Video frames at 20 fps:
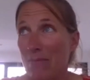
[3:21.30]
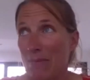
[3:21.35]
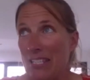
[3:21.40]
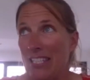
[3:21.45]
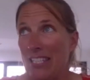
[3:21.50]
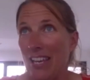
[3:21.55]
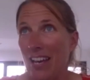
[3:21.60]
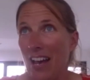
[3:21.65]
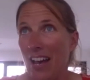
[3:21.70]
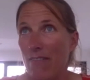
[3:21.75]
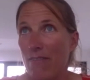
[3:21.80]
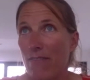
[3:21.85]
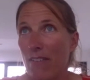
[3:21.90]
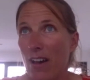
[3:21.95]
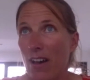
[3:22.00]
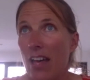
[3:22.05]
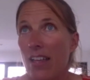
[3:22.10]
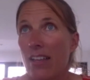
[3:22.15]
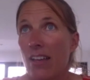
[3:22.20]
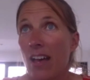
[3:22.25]
miss it.
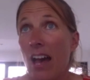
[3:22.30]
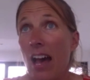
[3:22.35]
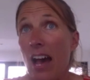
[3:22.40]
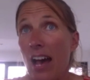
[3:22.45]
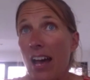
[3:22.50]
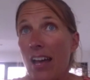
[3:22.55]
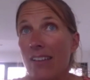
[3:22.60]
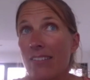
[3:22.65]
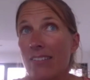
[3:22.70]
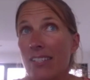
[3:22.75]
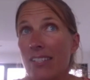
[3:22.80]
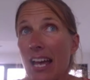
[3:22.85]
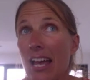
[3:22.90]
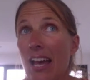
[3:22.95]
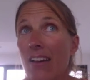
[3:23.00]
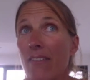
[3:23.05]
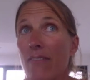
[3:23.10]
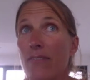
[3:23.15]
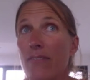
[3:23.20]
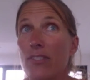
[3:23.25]
I
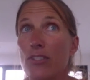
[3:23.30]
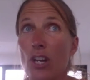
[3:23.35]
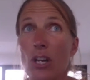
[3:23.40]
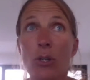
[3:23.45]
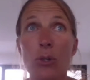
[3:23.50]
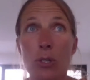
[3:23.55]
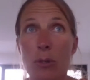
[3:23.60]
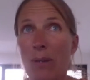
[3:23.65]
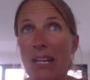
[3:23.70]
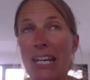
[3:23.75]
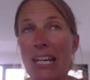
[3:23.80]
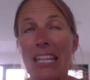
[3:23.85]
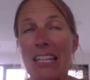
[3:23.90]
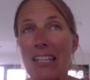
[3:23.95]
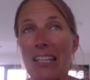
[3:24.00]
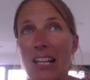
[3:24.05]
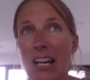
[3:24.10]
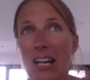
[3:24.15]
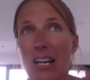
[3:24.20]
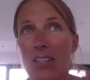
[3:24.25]
say I've struggled a bit
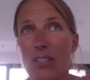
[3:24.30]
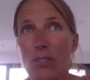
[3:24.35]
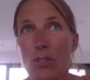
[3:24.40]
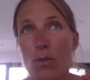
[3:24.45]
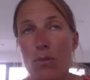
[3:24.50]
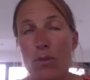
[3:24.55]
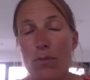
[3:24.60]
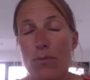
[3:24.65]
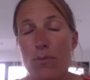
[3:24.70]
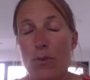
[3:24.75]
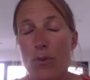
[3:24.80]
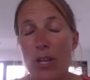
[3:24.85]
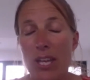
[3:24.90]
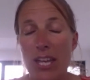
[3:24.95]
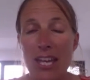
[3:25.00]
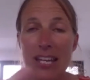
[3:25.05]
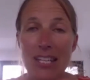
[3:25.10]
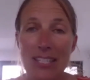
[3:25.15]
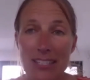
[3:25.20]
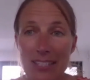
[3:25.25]
the sort of the 4
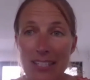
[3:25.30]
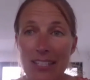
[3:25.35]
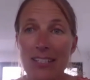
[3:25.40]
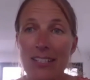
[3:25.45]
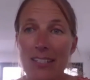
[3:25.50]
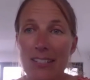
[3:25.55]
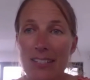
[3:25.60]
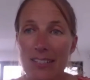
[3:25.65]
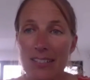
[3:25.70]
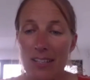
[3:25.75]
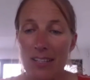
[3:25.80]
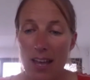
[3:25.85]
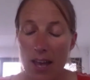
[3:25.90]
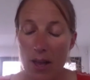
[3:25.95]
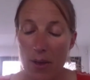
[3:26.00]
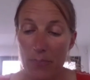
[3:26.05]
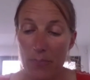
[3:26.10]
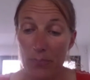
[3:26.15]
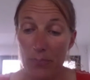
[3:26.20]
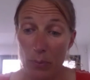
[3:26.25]
years since.
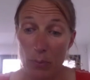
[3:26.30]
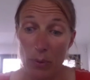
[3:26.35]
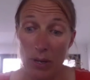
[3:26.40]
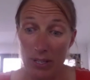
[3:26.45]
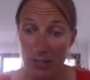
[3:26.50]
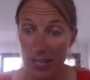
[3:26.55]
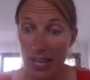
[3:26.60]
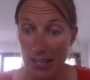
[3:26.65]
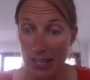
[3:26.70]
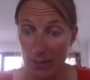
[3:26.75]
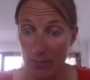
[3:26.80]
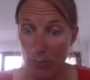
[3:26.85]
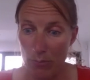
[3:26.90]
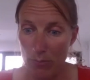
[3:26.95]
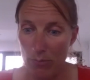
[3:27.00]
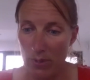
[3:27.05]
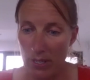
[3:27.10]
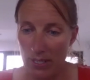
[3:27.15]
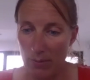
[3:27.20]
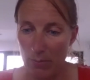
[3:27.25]
Well, yes,
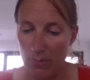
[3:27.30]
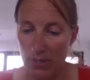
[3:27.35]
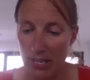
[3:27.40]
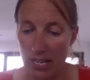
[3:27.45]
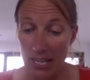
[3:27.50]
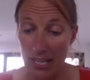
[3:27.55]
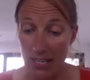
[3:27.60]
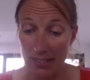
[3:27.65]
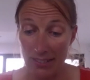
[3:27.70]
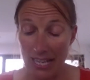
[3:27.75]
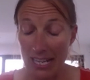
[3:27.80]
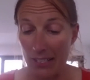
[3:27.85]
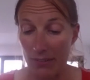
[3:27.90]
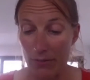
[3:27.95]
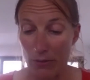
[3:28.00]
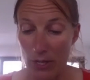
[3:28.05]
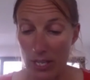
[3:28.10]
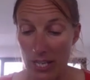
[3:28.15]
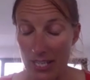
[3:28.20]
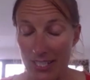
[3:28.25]
it's nearly exactly
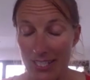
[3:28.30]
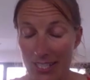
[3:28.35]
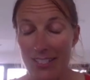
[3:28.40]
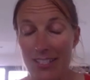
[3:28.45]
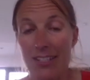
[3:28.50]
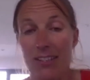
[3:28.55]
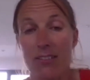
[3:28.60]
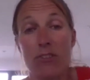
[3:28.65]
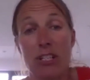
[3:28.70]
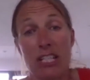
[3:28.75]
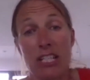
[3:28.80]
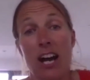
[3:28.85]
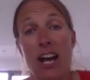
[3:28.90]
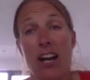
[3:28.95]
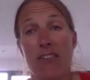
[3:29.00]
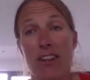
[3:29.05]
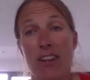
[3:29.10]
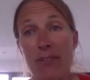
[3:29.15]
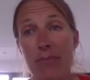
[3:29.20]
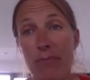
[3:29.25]
4 years
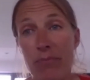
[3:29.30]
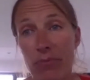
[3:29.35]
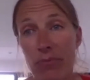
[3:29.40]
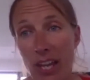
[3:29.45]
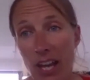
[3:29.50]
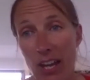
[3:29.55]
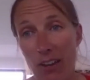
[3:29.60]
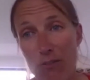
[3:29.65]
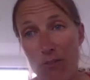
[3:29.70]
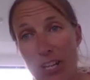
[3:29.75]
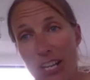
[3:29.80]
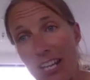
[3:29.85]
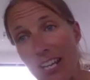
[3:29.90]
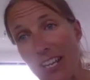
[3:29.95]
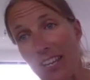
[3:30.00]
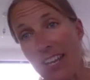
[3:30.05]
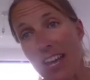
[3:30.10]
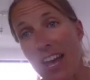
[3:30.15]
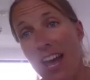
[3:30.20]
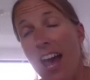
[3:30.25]
retiring. I
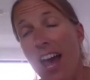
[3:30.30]
really